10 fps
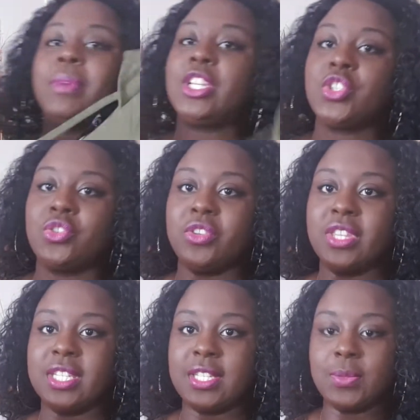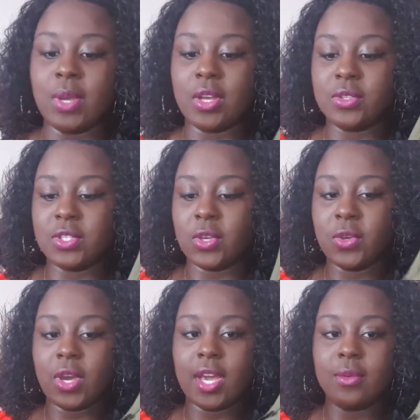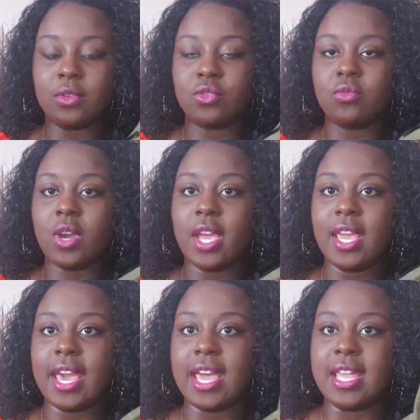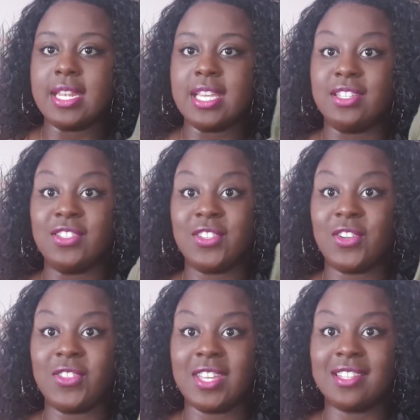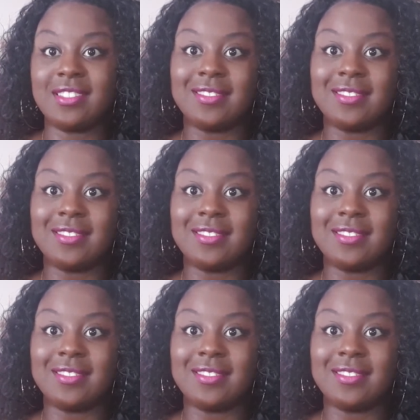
a picture in this as well, so I will try and insert that